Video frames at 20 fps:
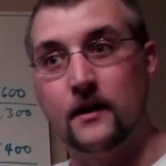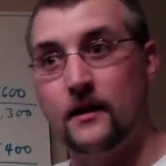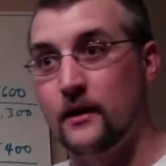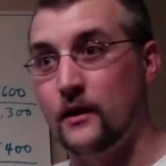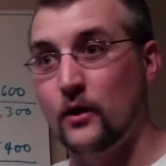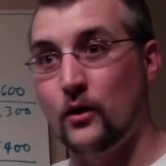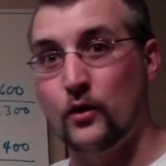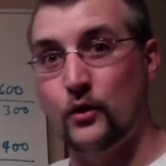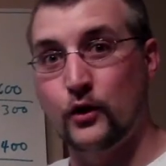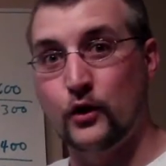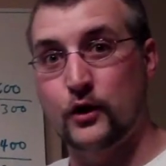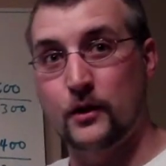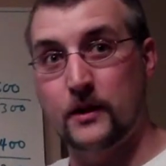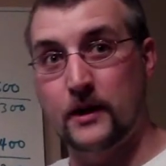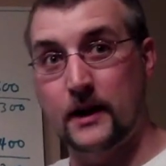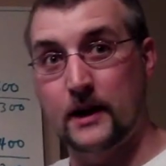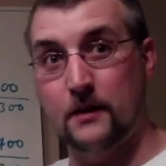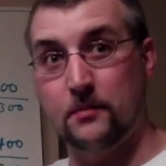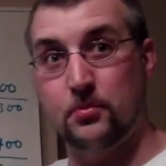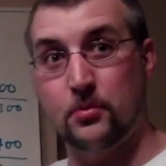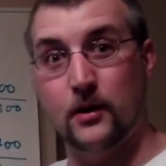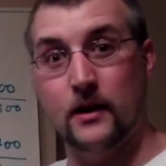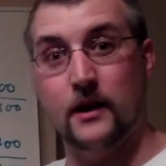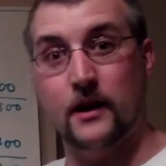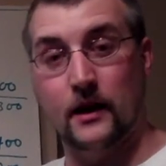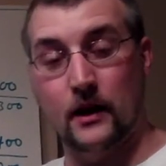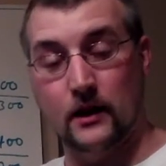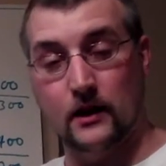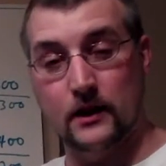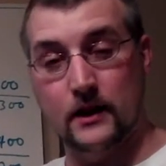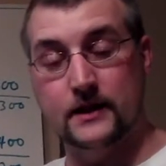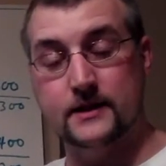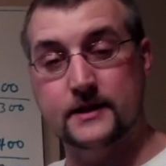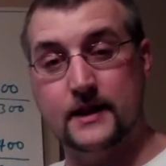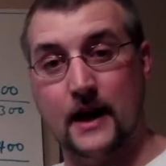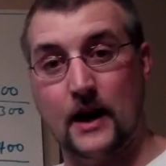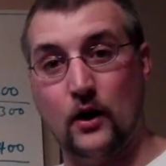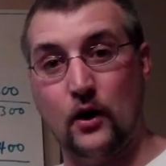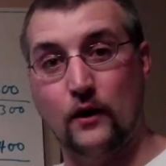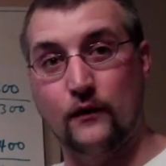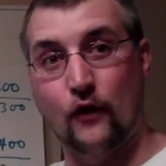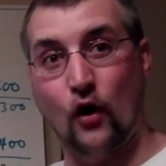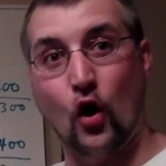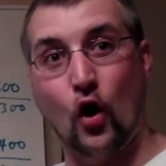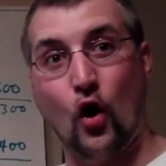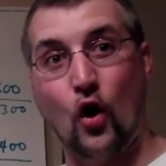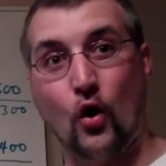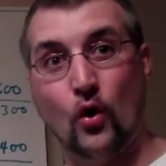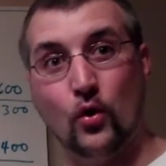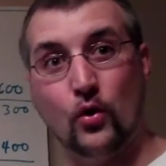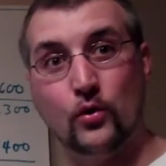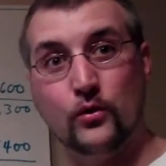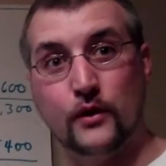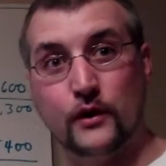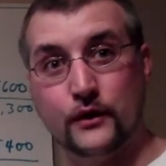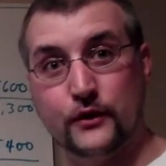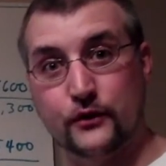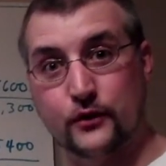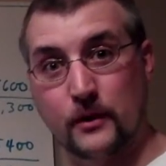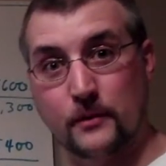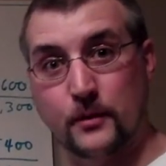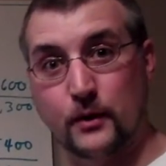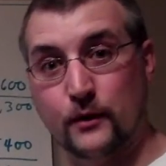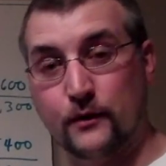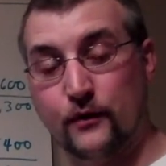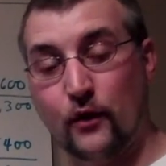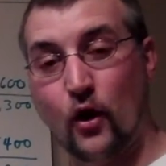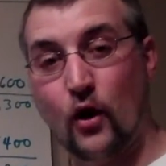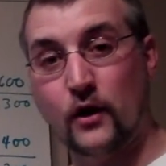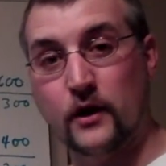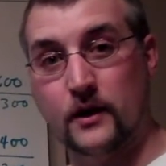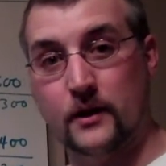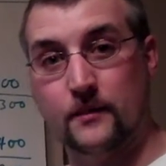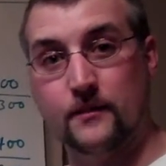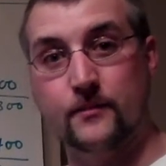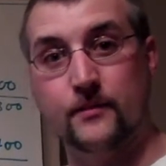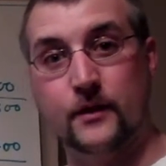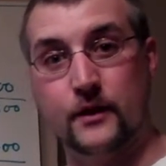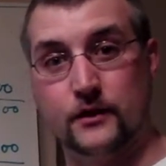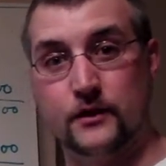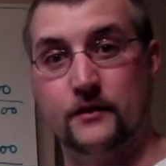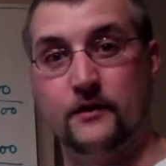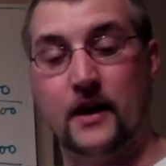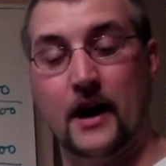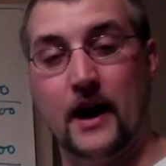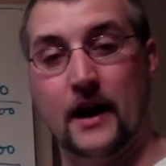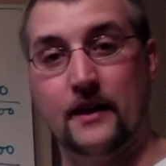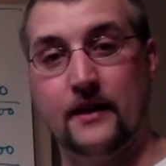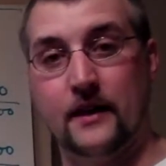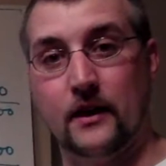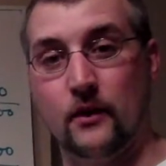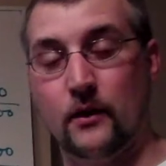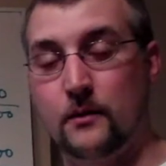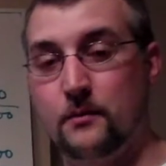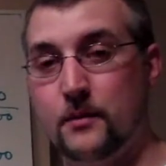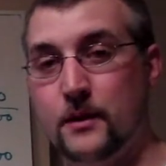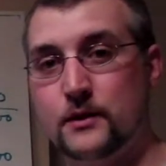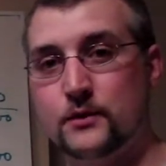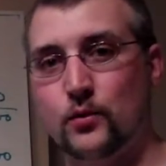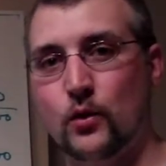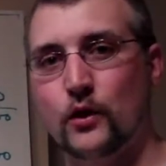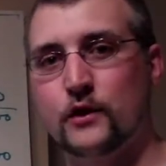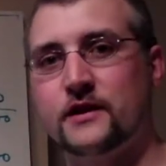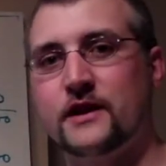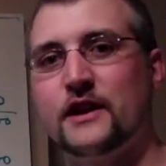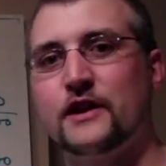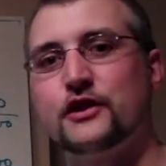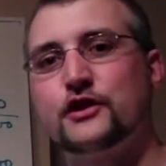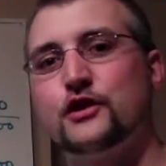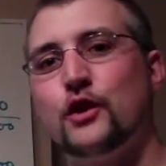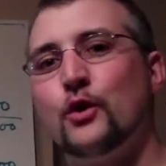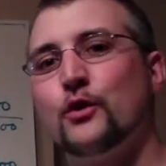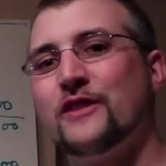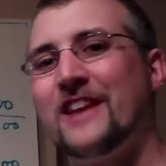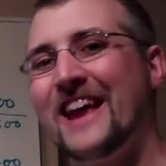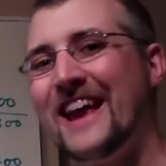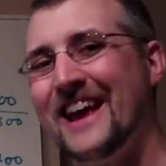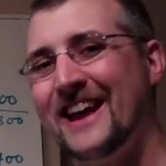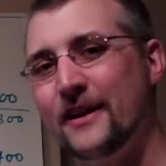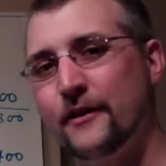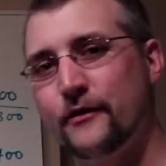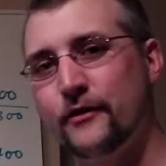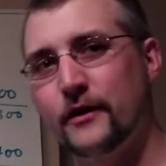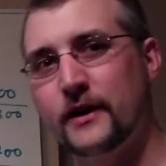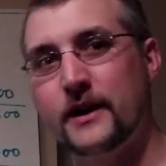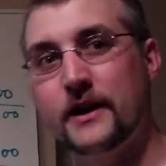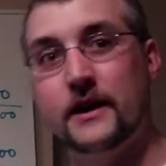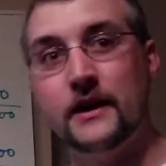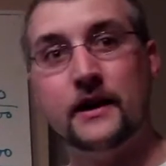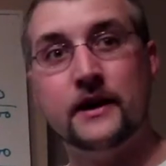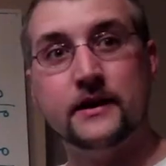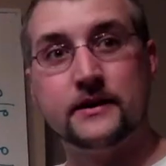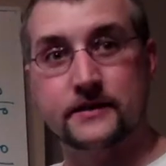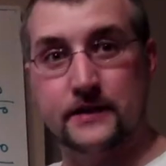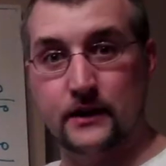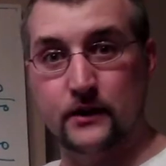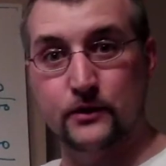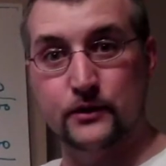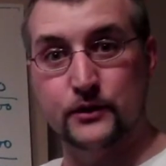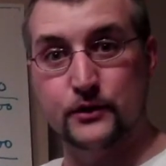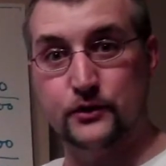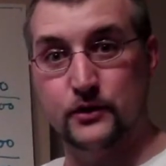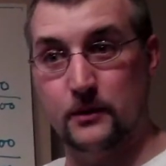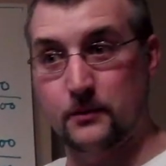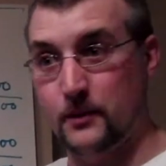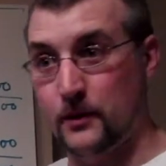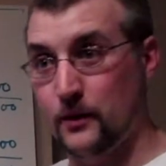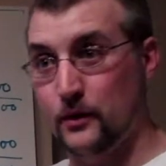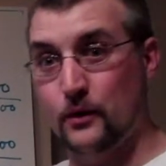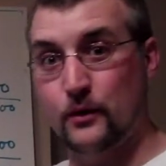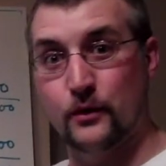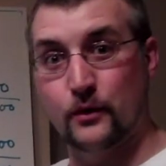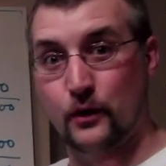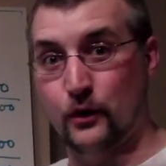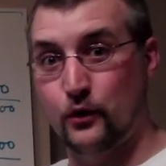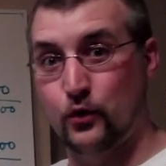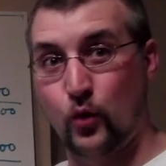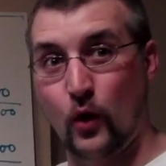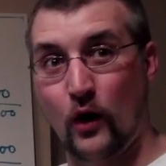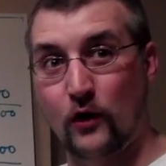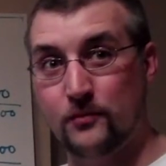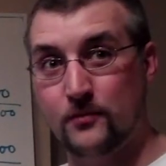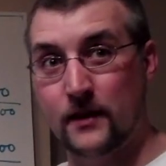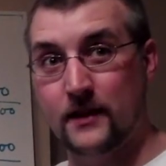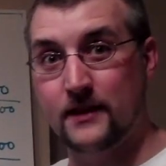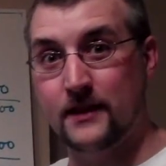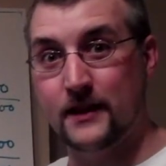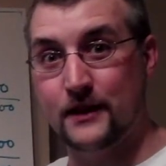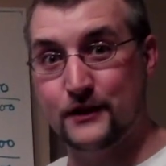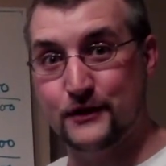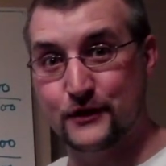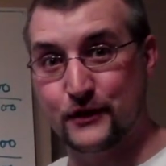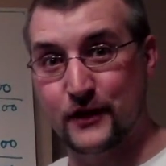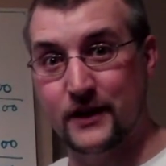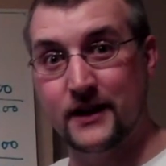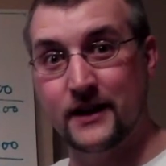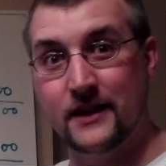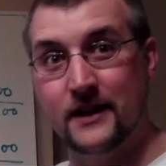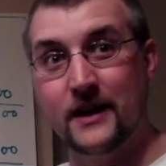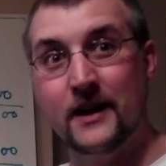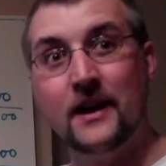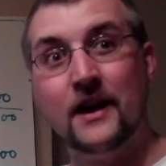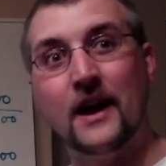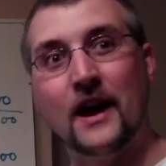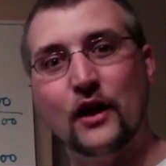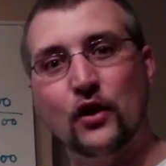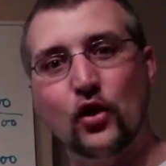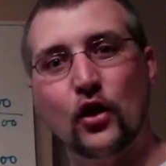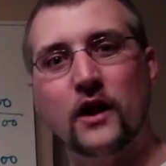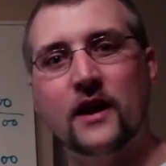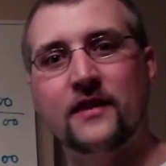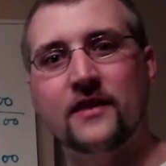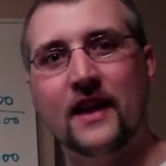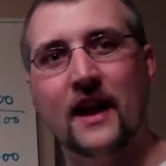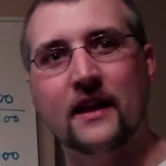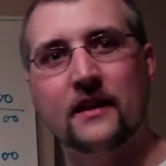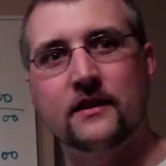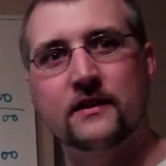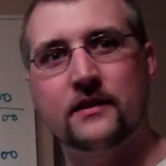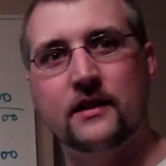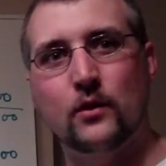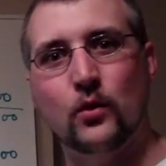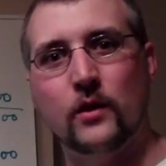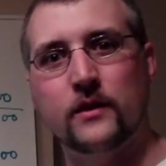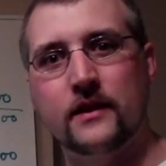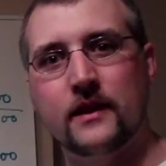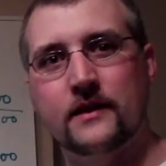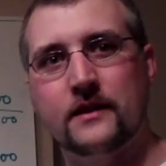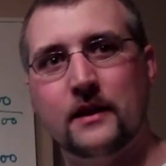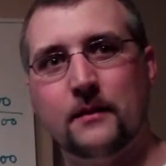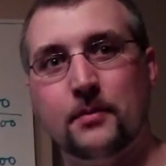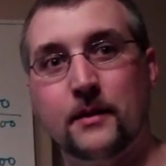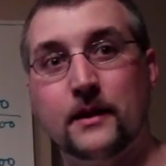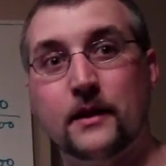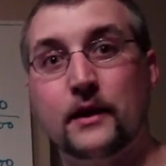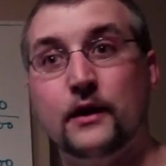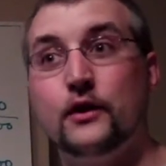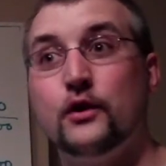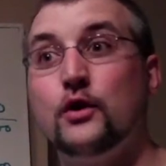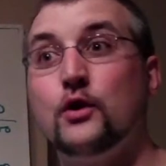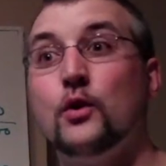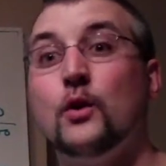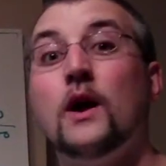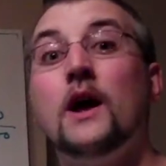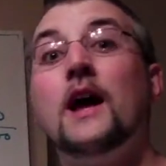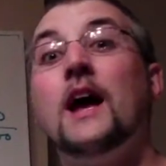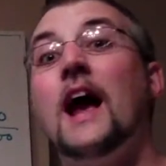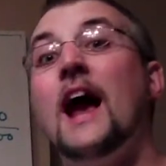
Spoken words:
You can get a list out of all the distributor volume that you've got there in BizWorks, and it shows every single distributor, their 12-month history, and look at that and see what they typically do.